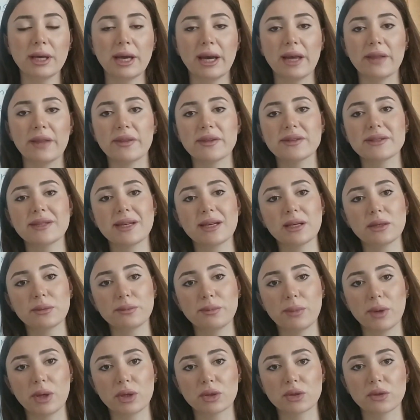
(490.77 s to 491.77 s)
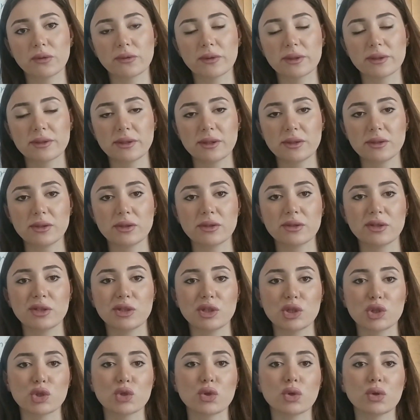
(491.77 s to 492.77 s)
and the second part of the sentence
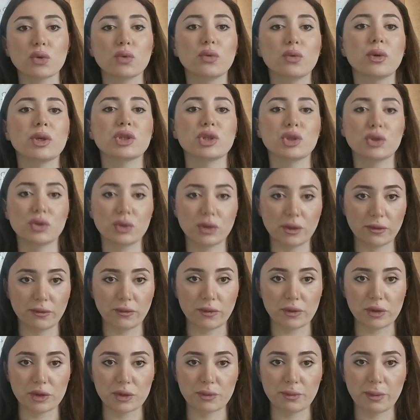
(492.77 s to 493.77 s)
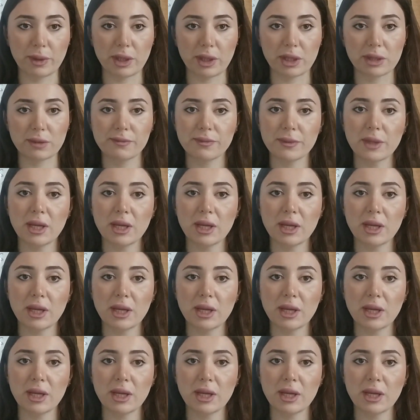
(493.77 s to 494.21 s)
is a short question to the first part.